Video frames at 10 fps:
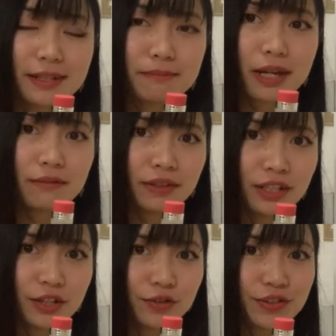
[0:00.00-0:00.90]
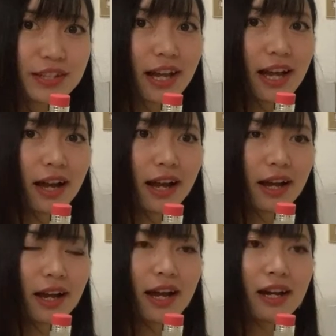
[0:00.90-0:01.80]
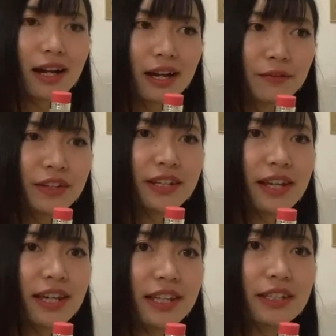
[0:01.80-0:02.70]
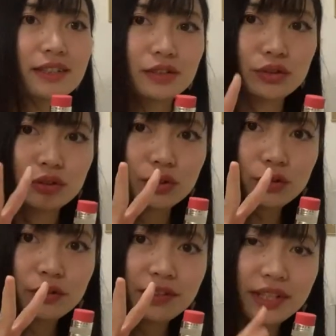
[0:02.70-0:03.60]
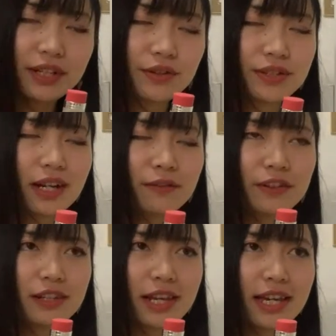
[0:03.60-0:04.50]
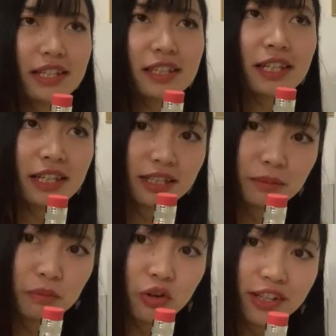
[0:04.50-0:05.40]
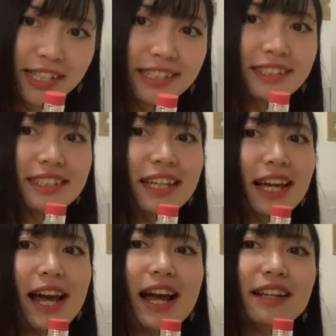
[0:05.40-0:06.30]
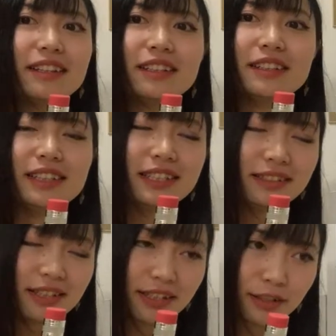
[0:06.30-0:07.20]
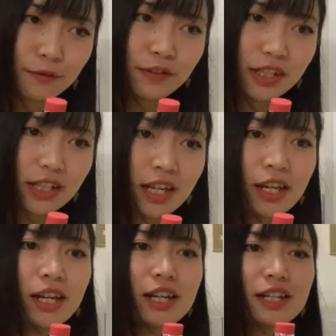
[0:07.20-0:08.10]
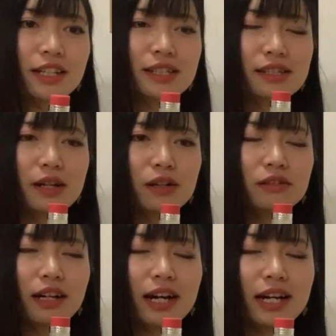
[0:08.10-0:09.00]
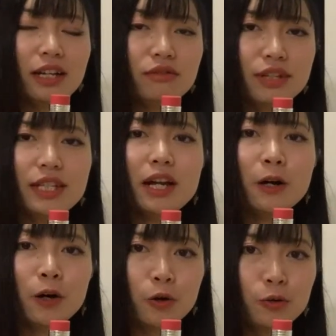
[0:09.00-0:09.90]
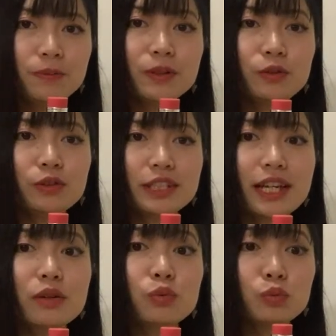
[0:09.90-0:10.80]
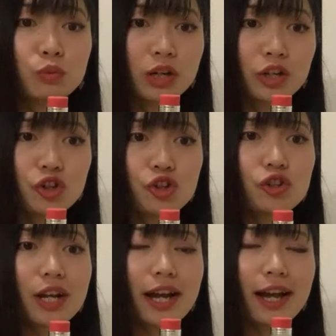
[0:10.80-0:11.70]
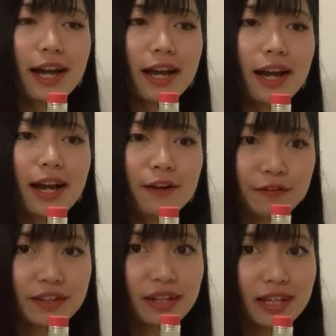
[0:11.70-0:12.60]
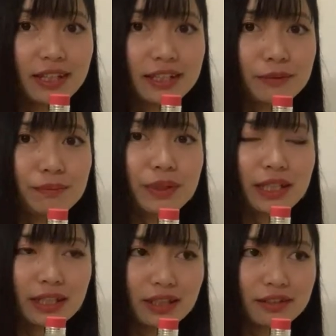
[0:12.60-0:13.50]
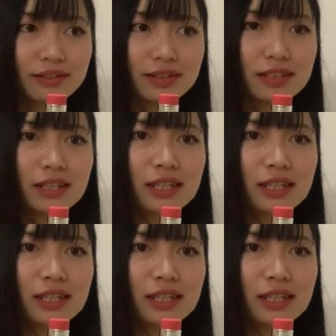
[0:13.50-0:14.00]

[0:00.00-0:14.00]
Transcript: my videos every day, two videos every day, in the morning and in the evening. So I really hope you can watch every day, because